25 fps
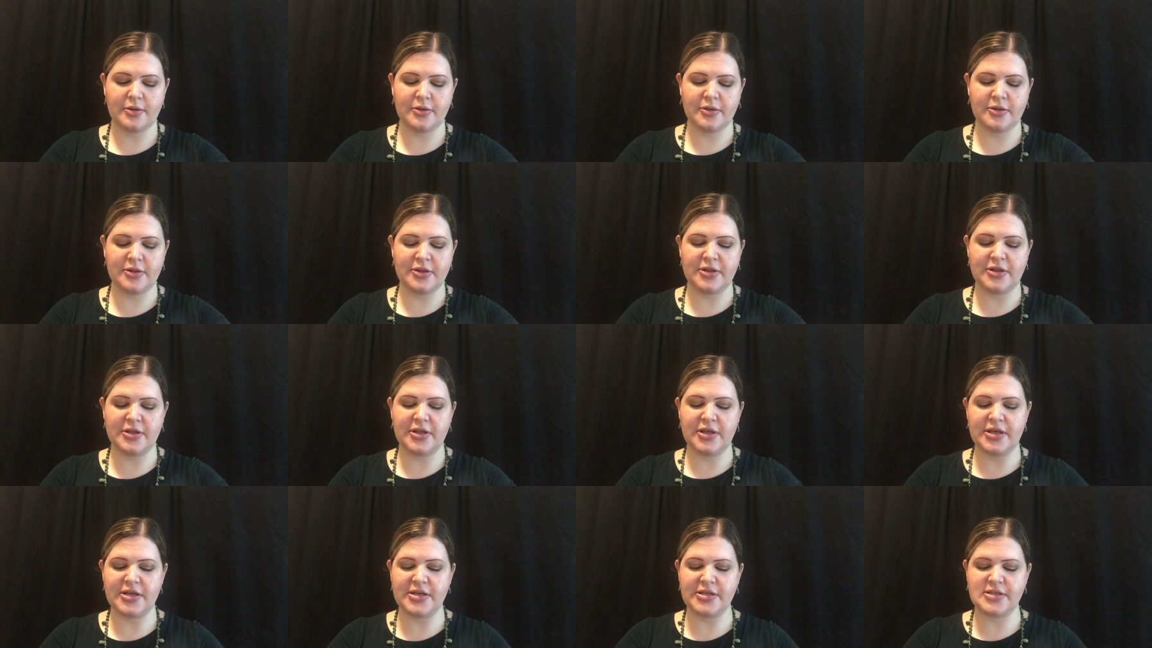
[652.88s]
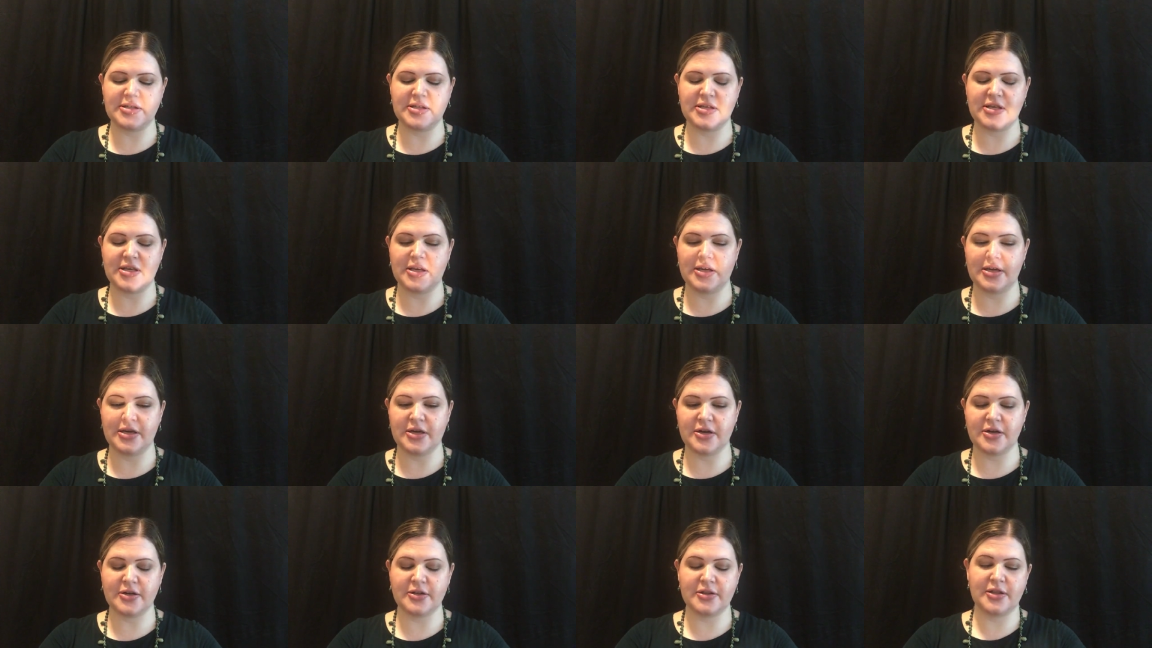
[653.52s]
this
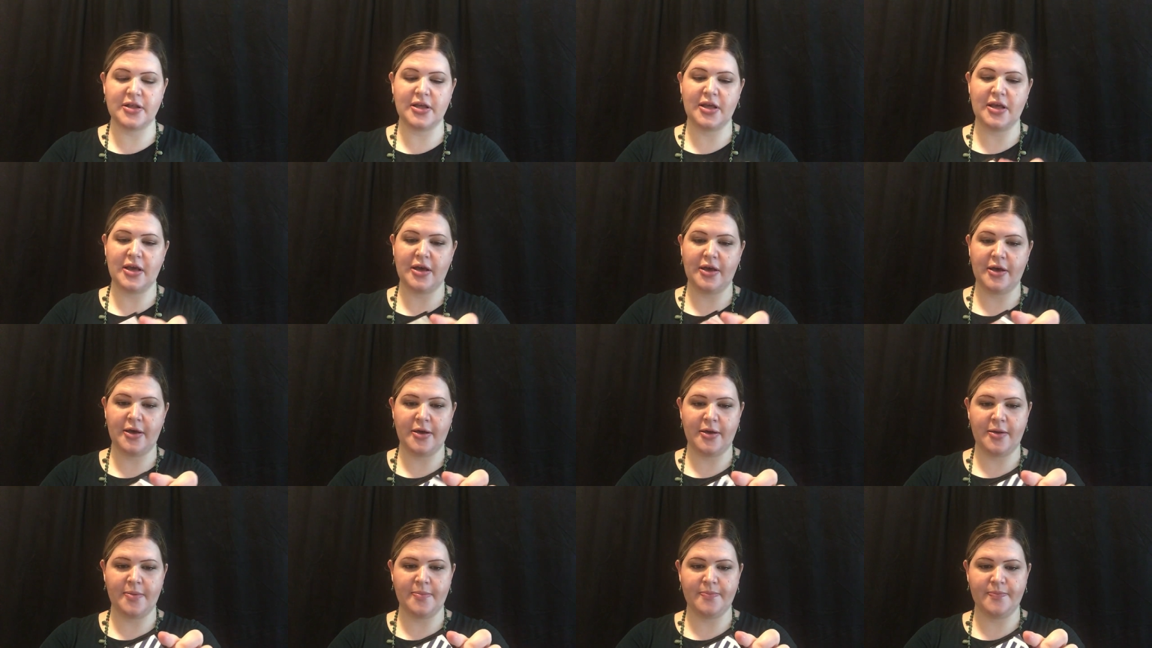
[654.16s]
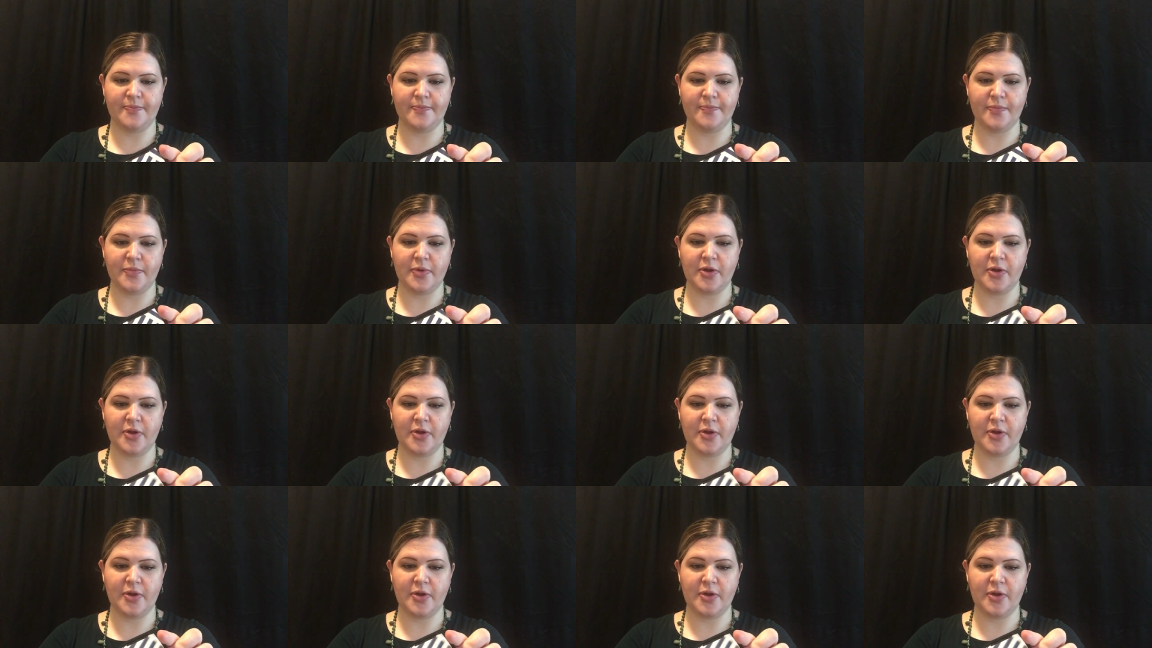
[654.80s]
here, the um,